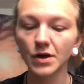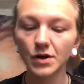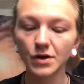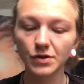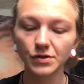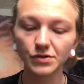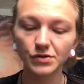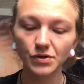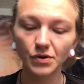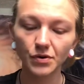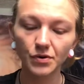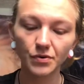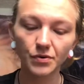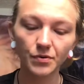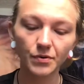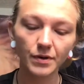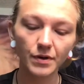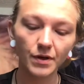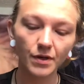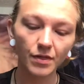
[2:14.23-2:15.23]

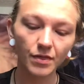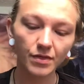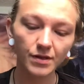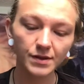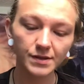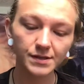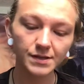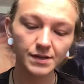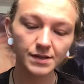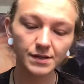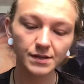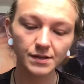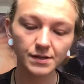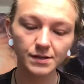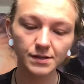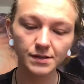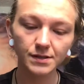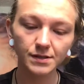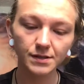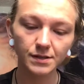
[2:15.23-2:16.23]
So this
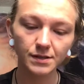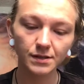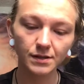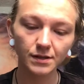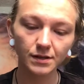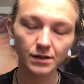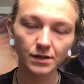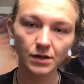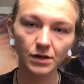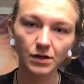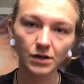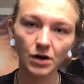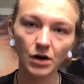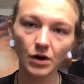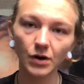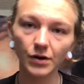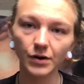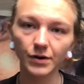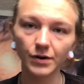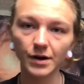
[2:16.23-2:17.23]
is a
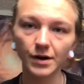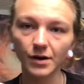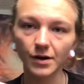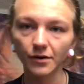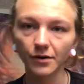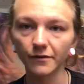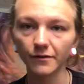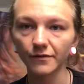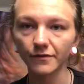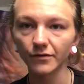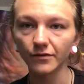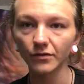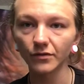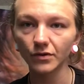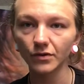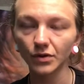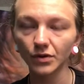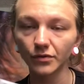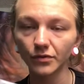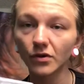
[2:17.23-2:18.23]
card of
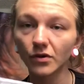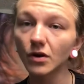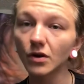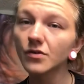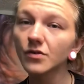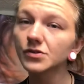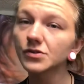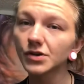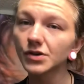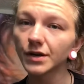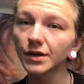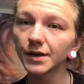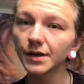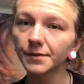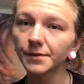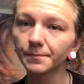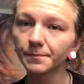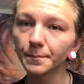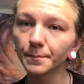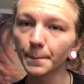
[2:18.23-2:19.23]
you've gone on the journey,
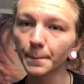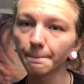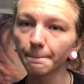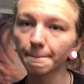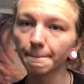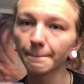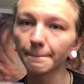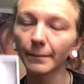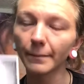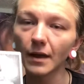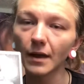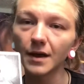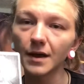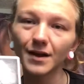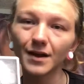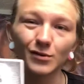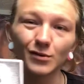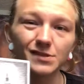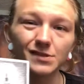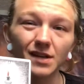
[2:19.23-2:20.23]
and
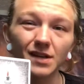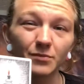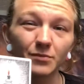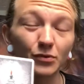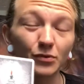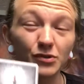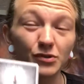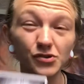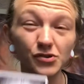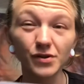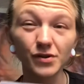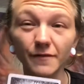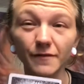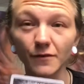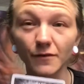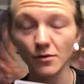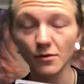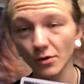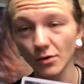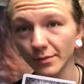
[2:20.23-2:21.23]
now it's time to retreat
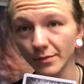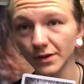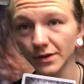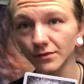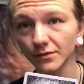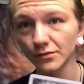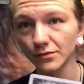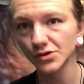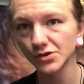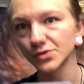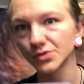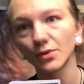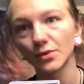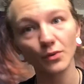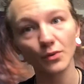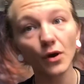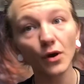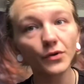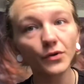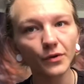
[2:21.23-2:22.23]
for a moment, which is what
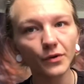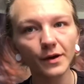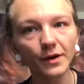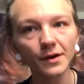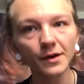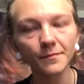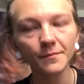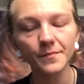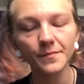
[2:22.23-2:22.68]
we're all doing.